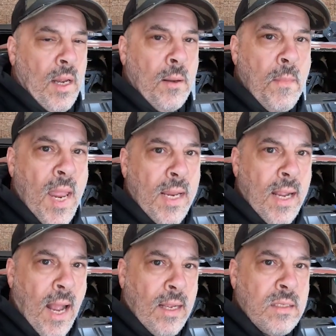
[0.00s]
main
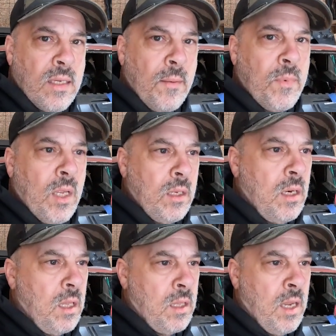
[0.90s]
concept
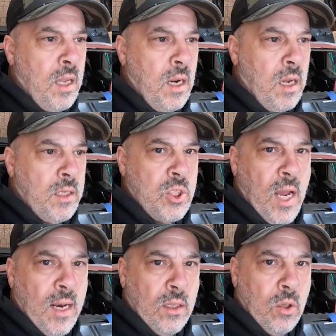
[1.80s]
that
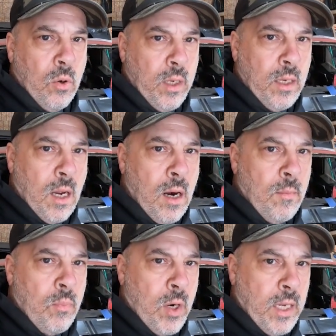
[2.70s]
John and Louie
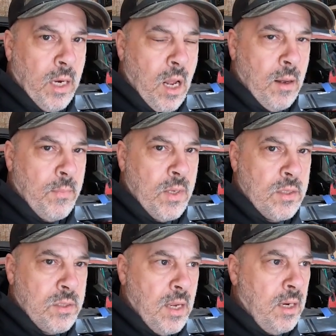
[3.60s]
are bringing up,
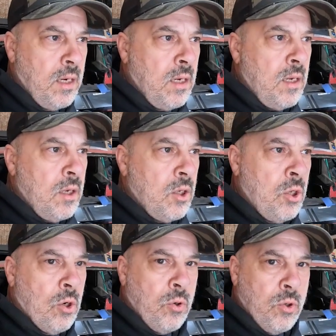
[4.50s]
is that,
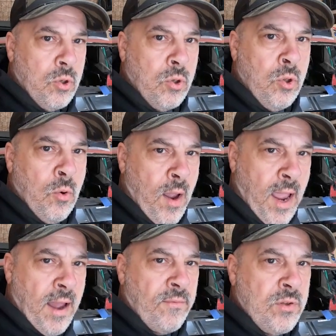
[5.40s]
you know, you
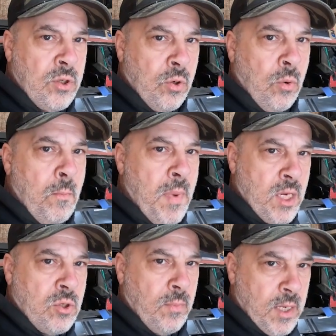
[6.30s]
have to
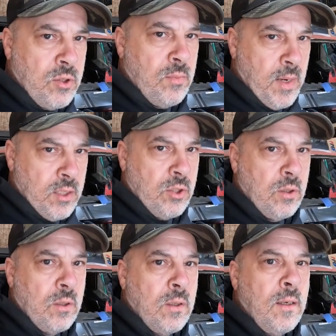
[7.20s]

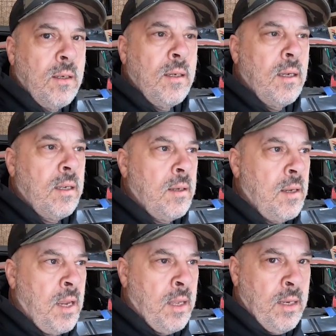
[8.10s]
measure,
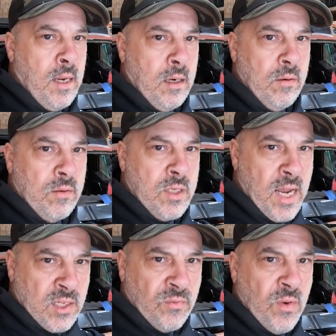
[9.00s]
and then
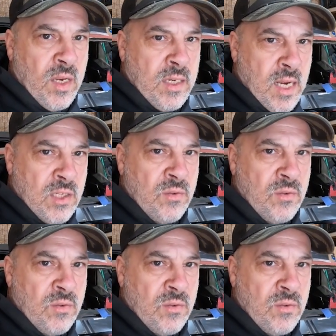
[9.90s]
test fit.